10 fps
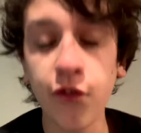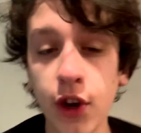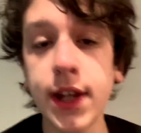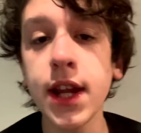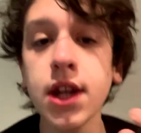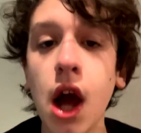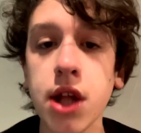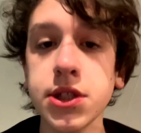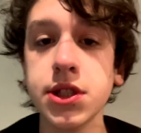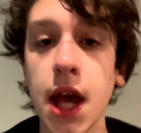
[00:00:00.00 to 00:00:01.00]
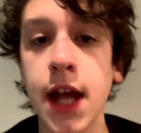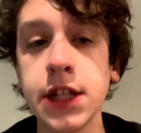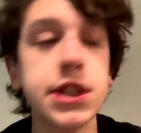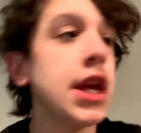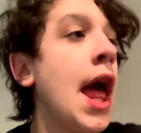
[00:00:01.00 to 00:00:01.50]
freaking
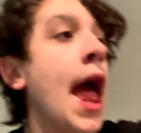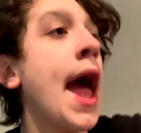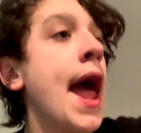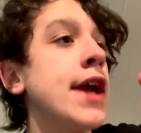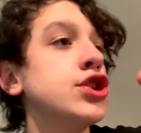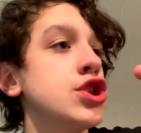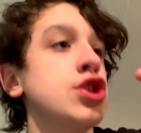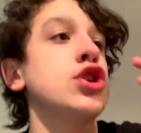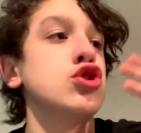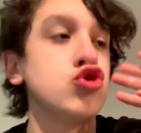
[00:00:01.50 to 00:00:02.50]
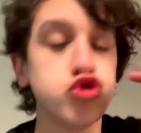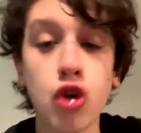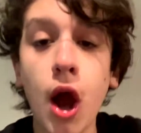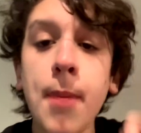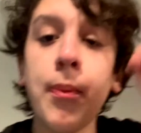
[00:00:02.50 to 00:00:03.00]
nonsense and just
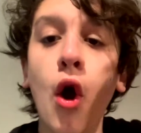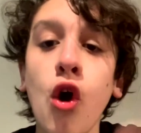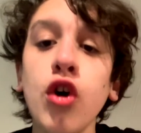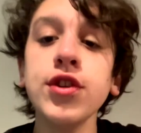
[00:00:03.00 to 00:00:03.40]
drop all